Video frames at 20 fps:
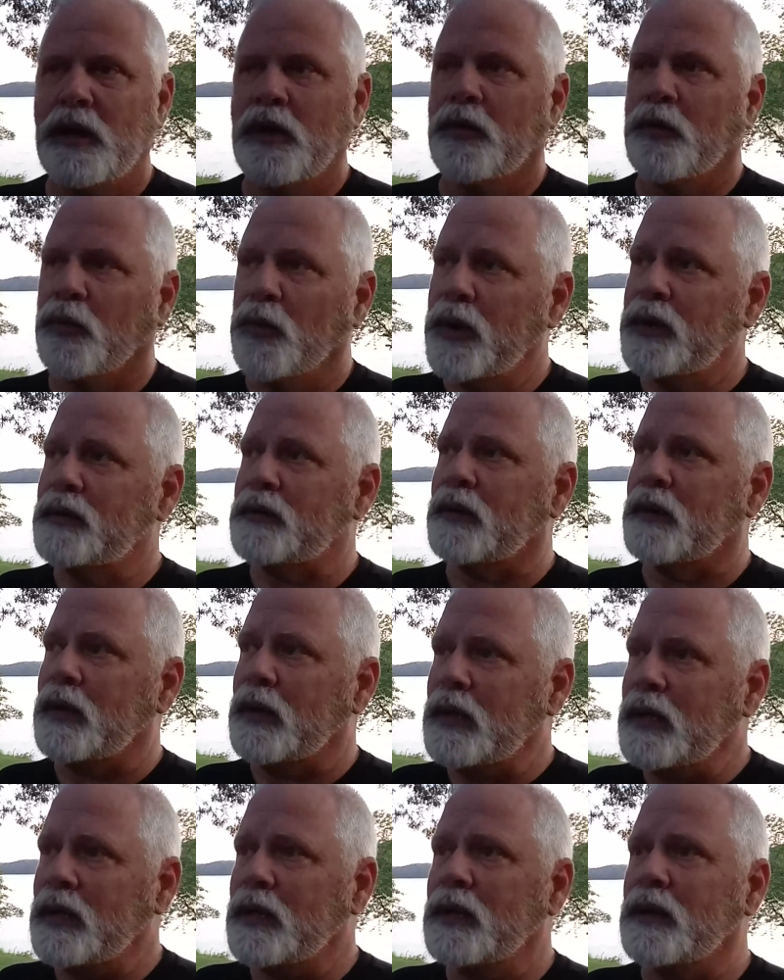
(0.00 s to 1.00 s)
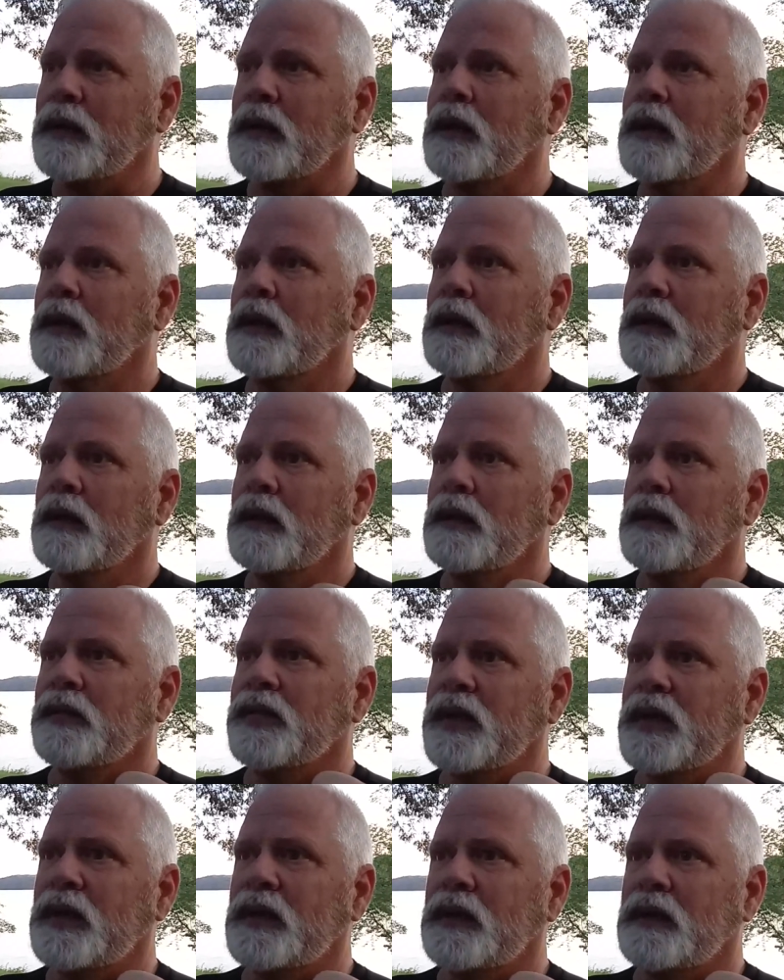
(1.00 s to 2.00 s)
written in
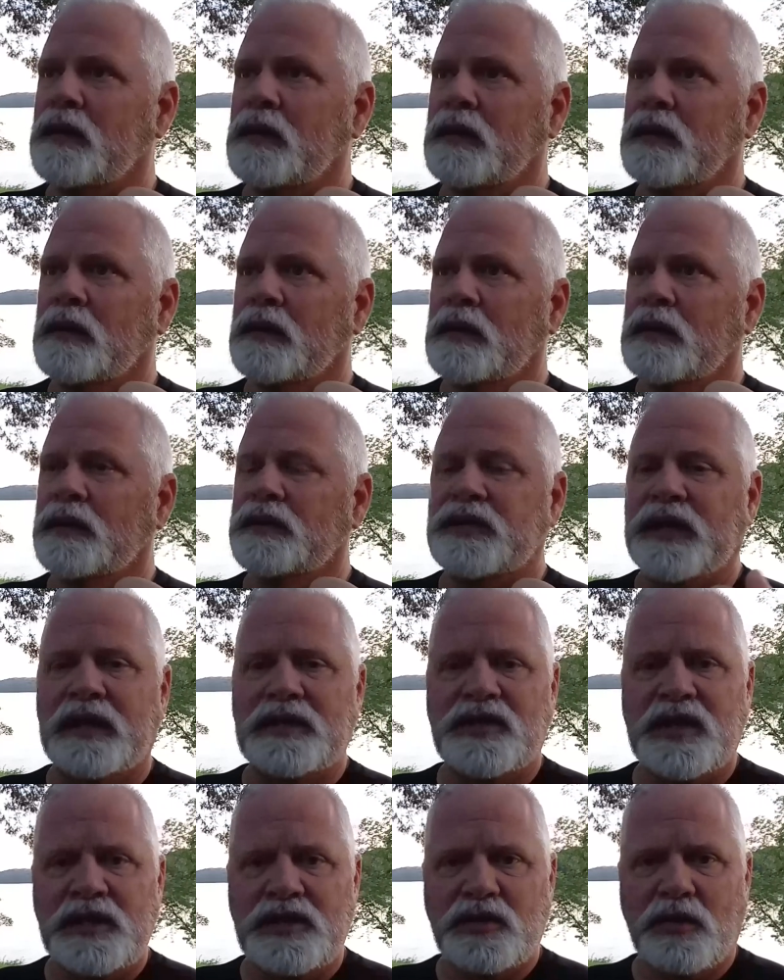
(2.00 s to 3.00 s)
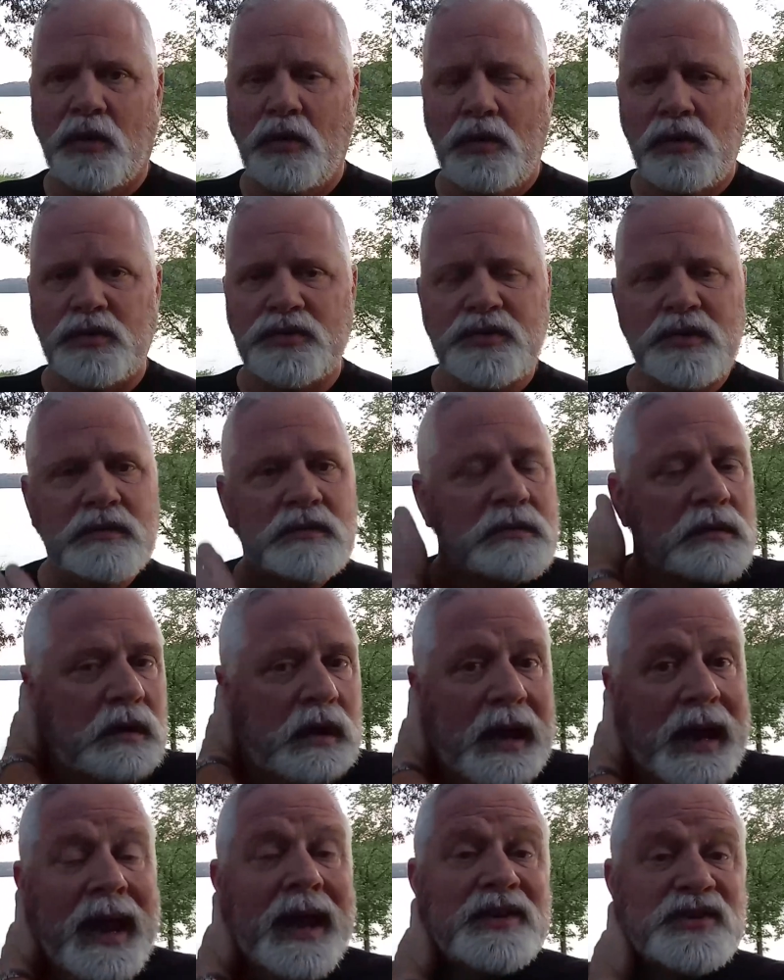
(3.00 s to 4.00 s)
the Dead Sea Scrolls,
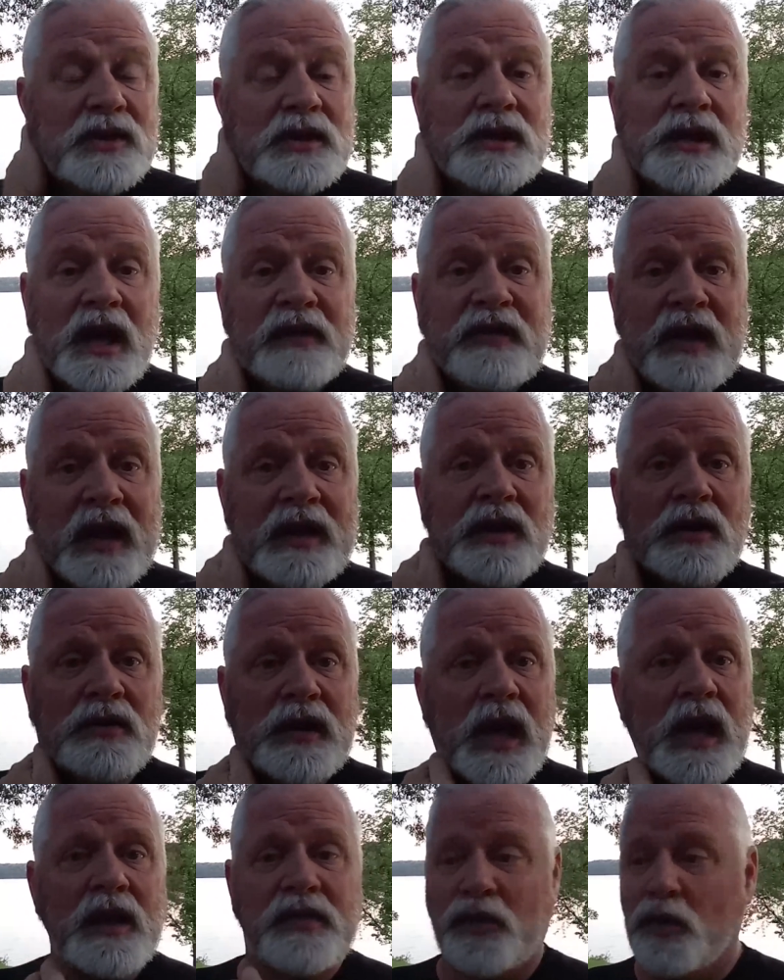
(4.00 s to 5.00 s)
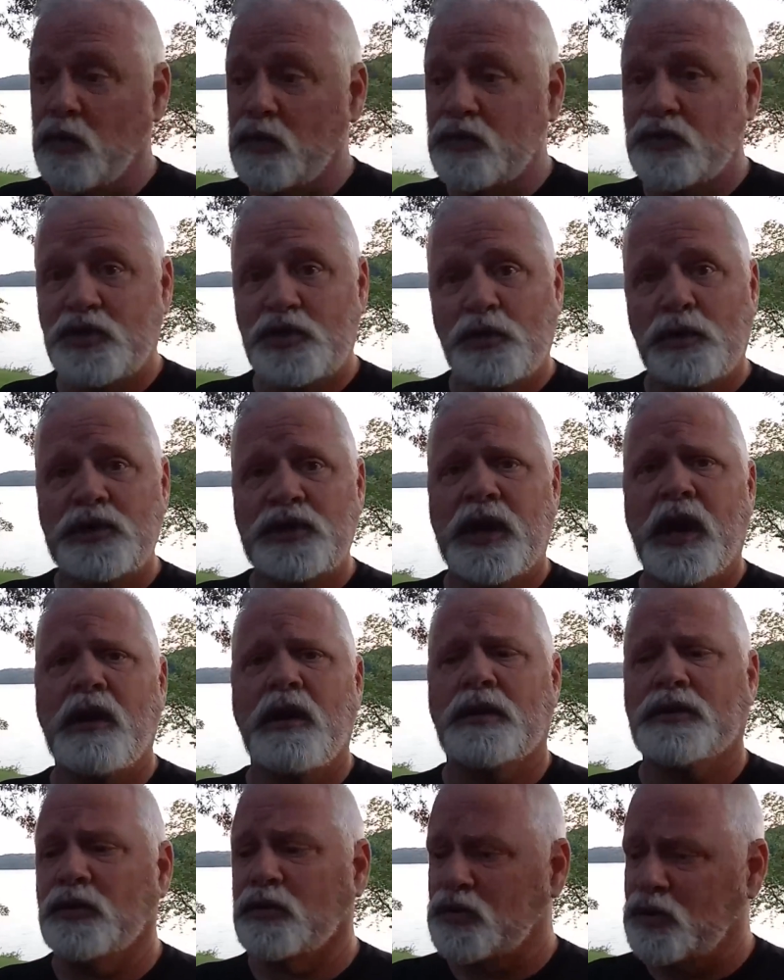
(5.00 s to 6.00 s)
as Aleph, Hey, Yod, Hey, those Jewish
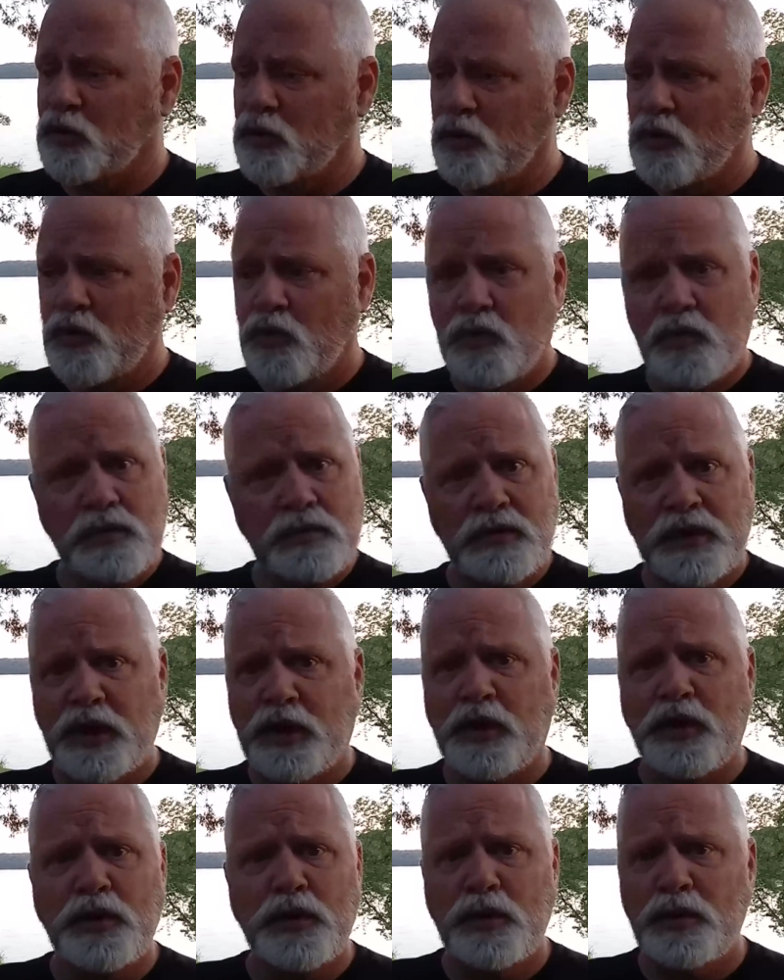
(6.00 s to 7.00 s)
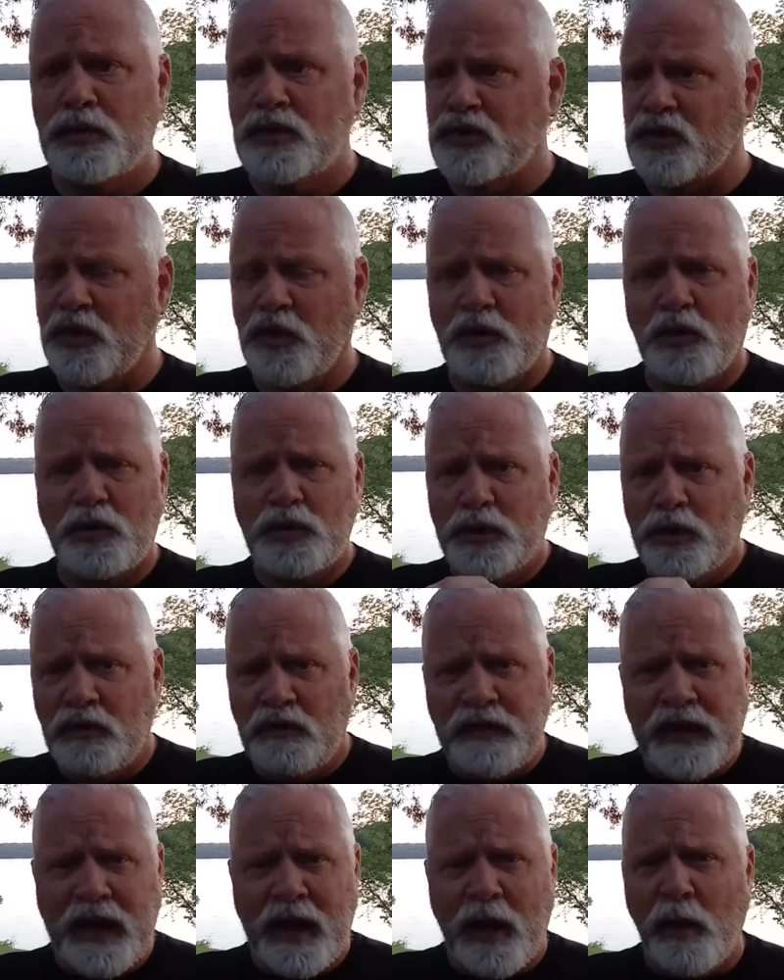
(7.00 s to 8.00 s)
characters, no nikuds, no little
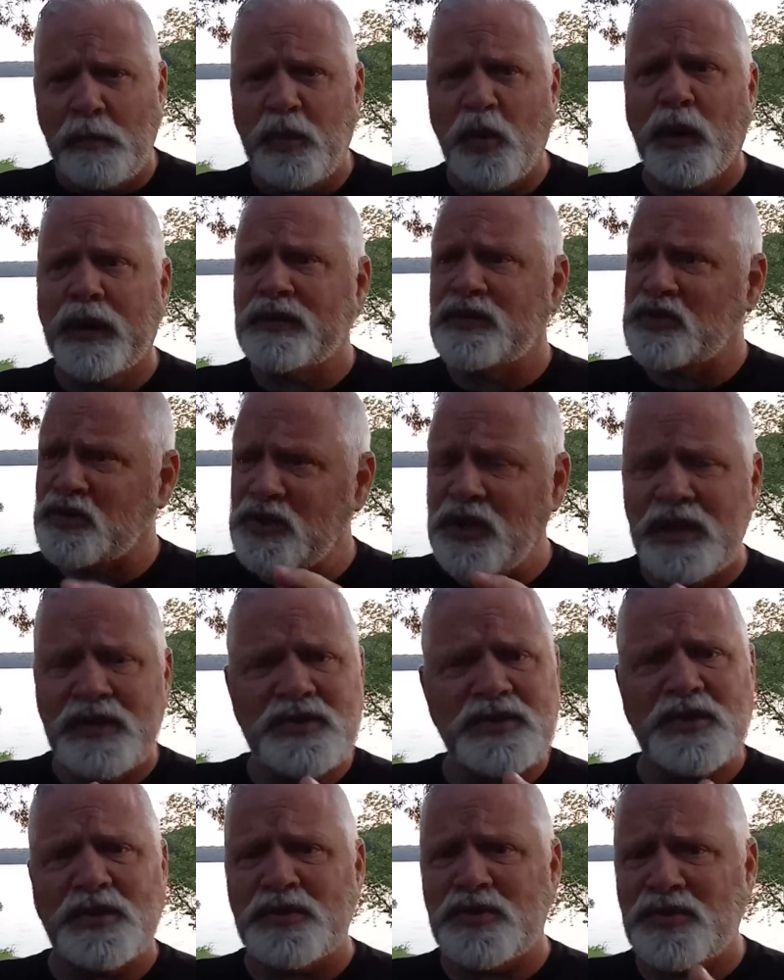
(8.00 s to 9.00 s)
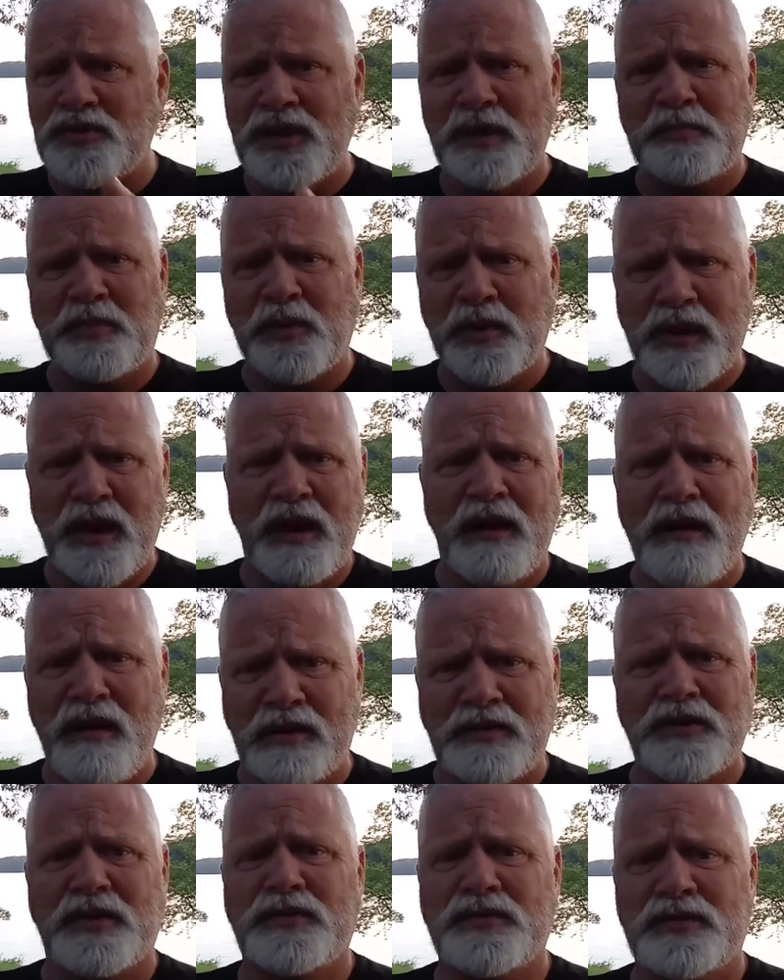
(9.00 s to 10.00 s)
vowel points, just those simple
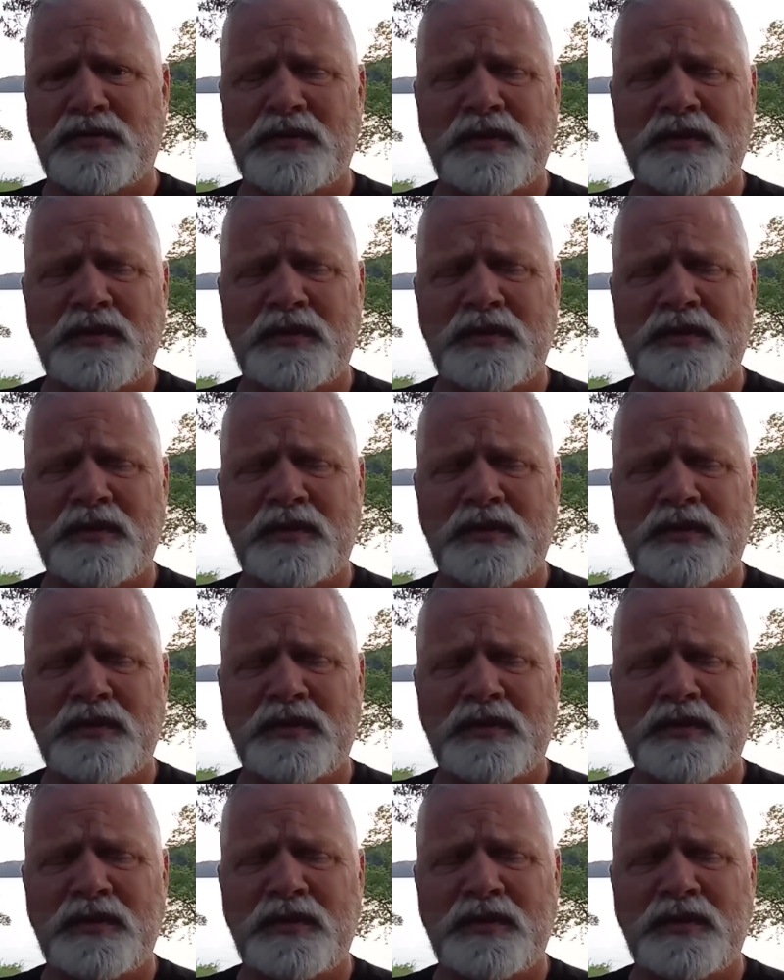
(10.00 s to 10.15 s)
characters.